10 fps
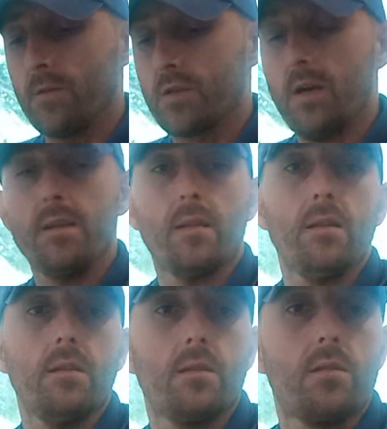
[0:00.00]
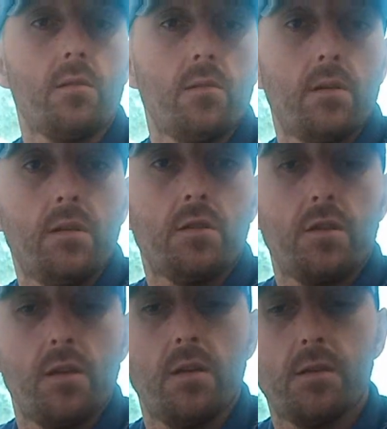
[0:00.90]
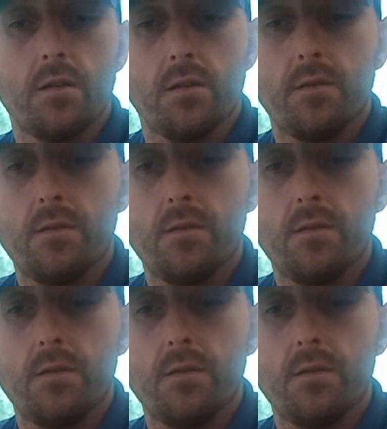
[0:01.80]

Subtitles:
kind of leads to initiation.